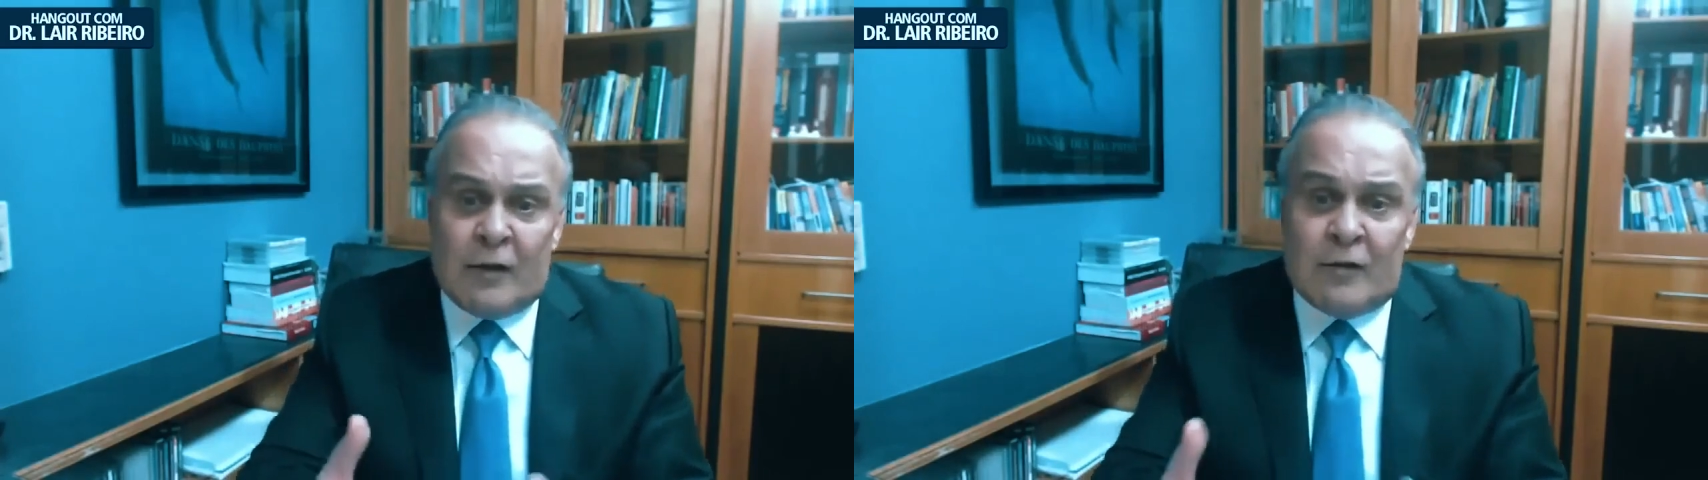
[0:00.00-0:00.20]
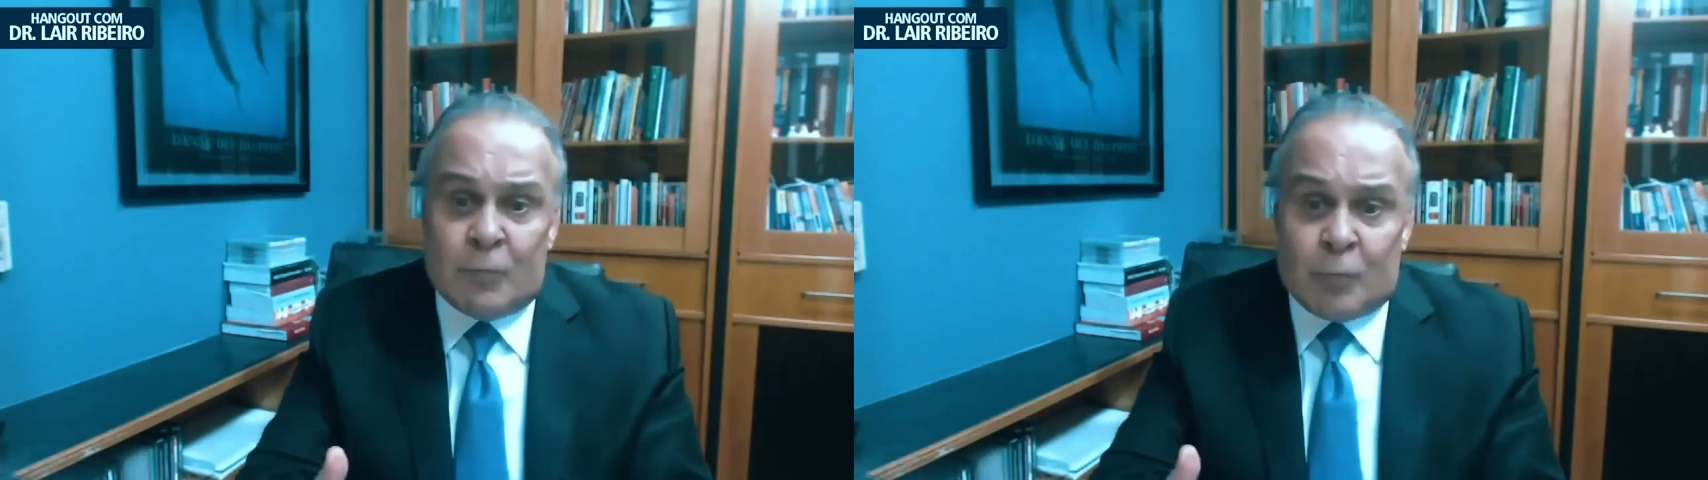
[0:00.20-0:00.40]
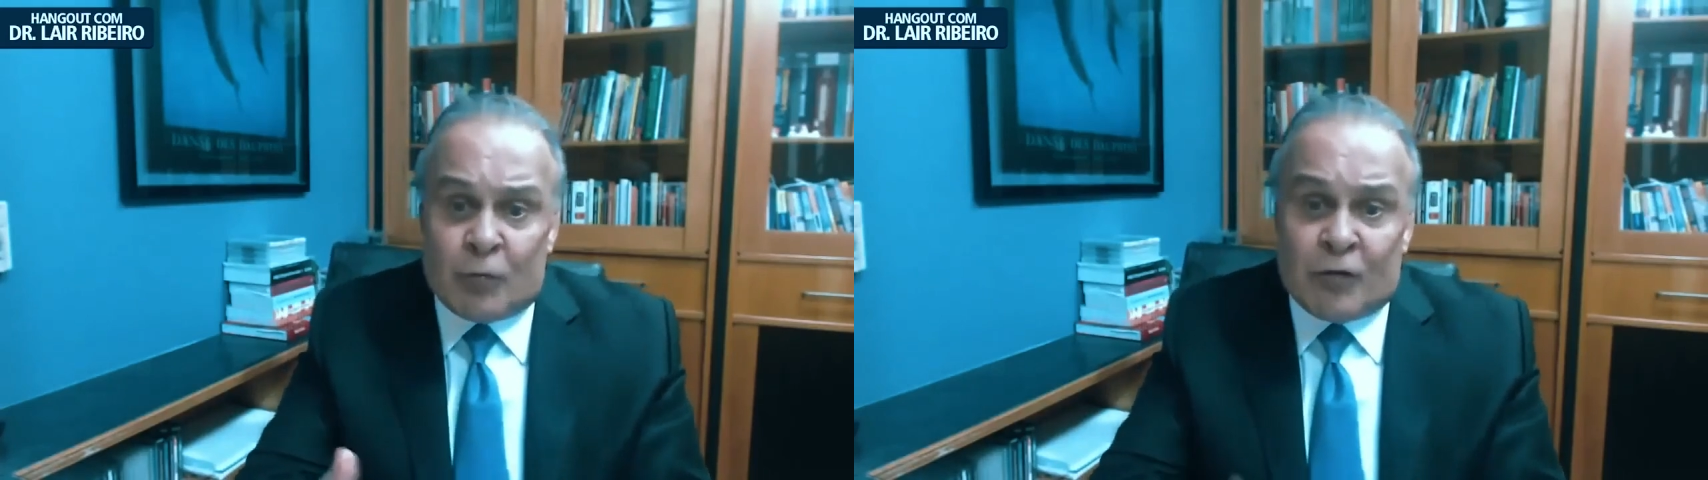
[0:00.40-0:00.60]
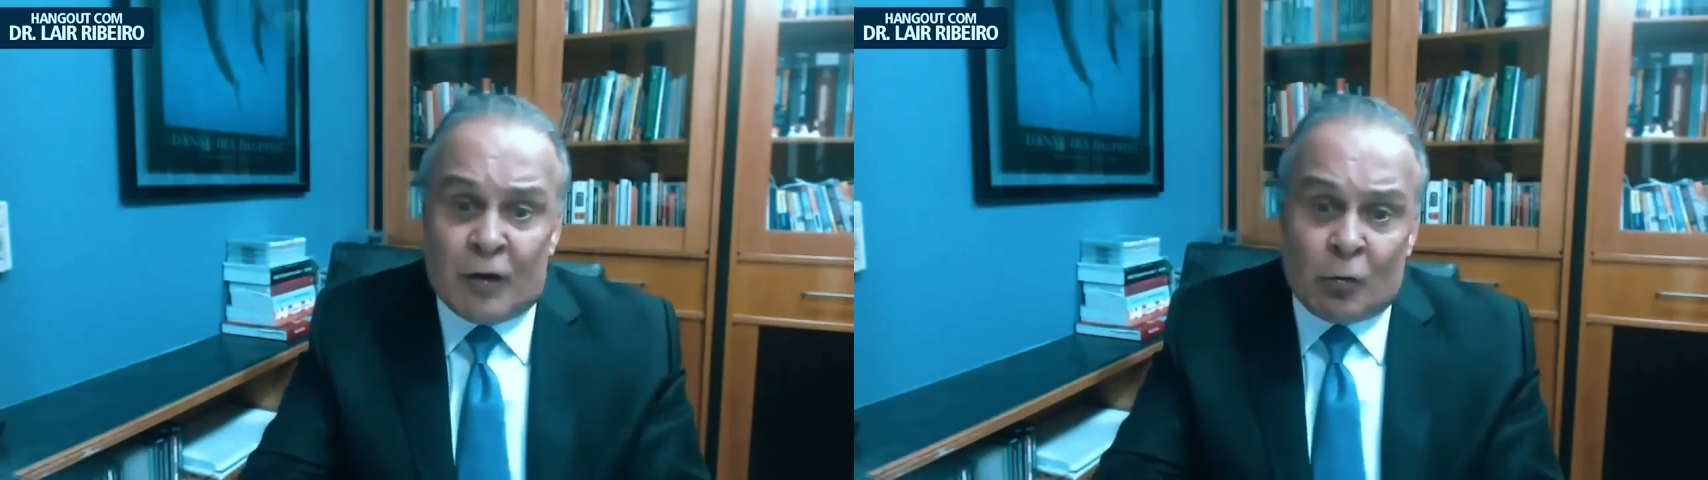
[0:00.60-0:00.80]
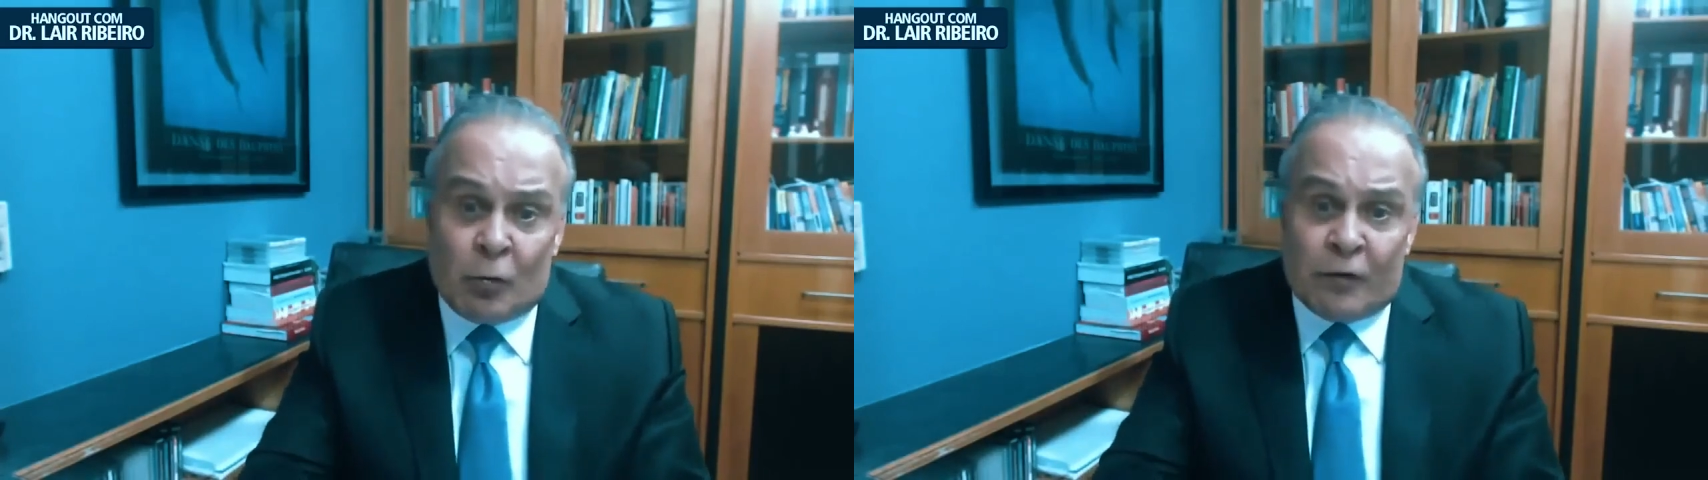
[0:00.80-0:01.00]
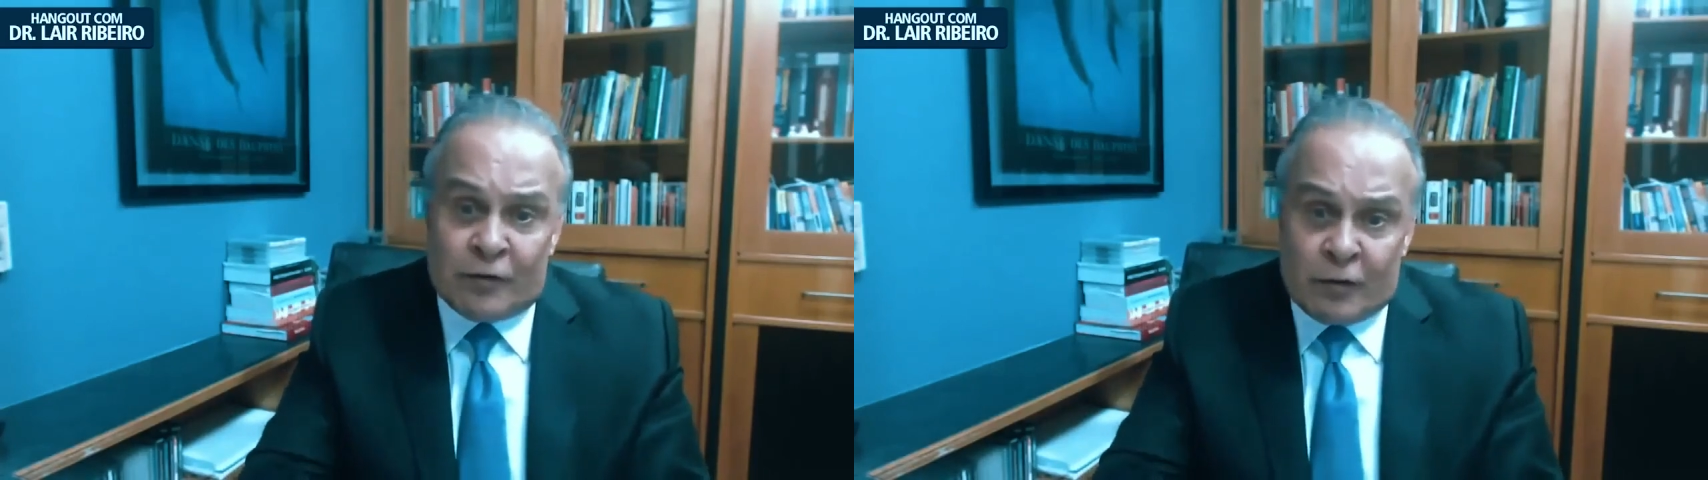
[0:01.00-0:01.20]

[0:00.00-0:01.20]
15% of the